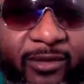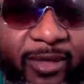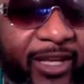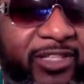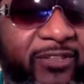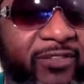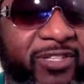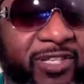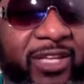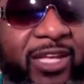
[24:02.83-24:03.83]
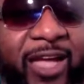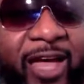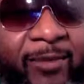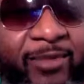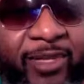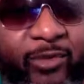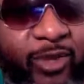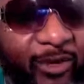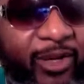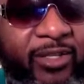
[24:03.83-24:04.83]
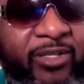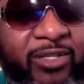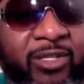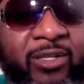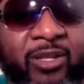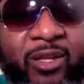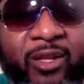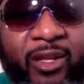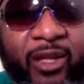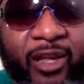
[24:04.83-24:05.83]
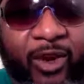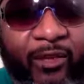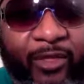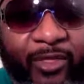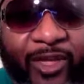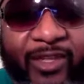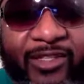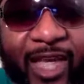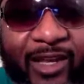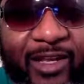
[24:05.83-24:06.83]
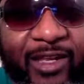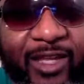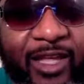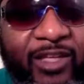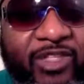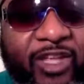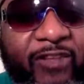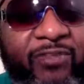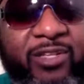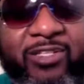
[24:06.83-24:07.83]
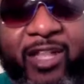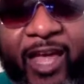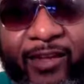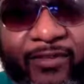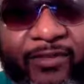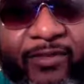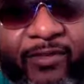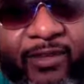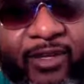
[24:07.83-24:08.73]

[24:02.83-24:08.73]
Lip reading: because of the sitcoms and the reruns and all the things that he achieved in his life.